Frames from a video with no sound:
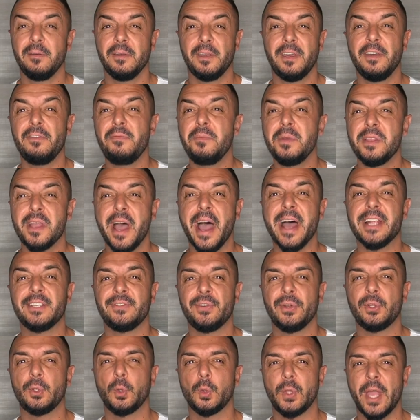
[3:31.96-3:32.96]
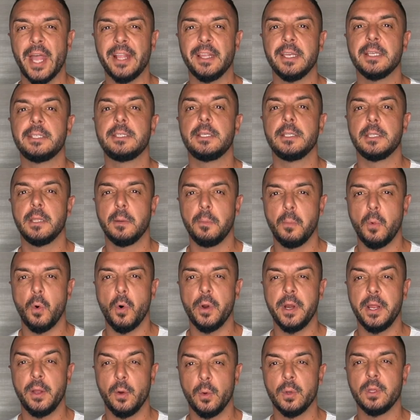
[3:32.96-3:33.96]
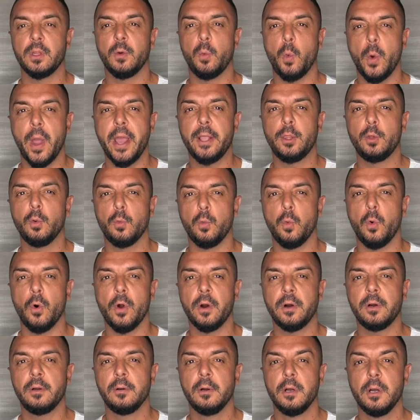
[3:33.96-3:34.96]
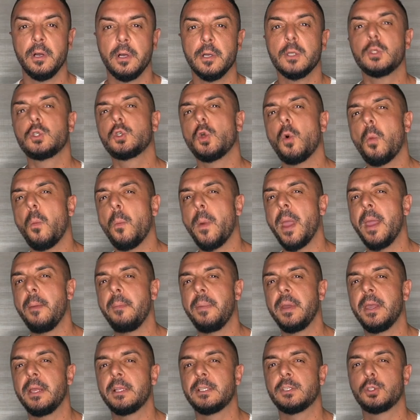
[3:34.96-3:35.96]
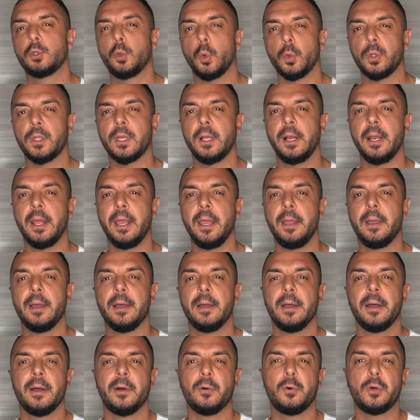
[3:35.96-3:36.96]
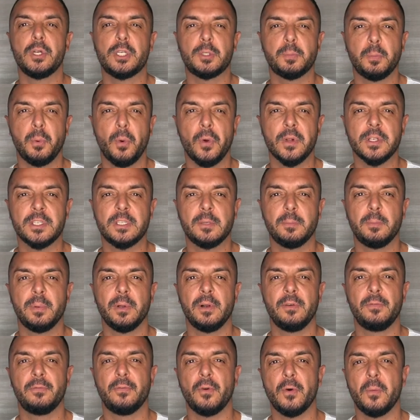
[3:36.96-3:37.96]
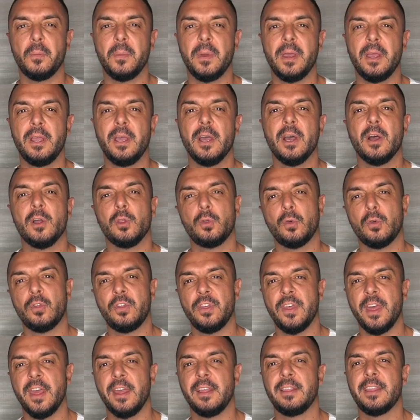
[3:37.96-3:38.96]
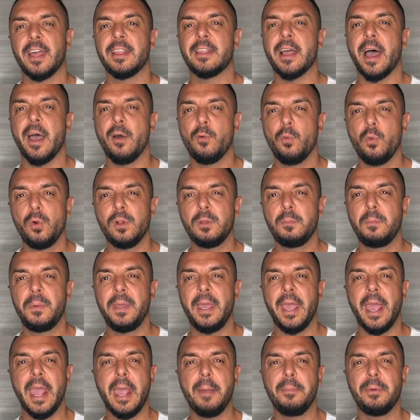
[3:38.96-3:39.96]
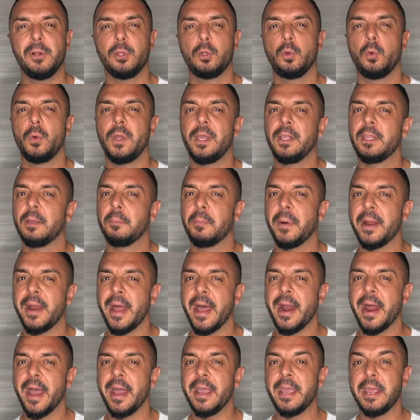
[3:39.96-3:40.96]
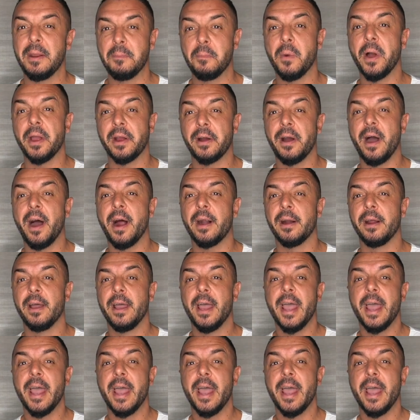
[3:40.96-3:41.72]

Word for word: Give me the answer to that is in the morning on the way to work. So maybe it's totally responsible for me to think that I would be able to eat a banana in my car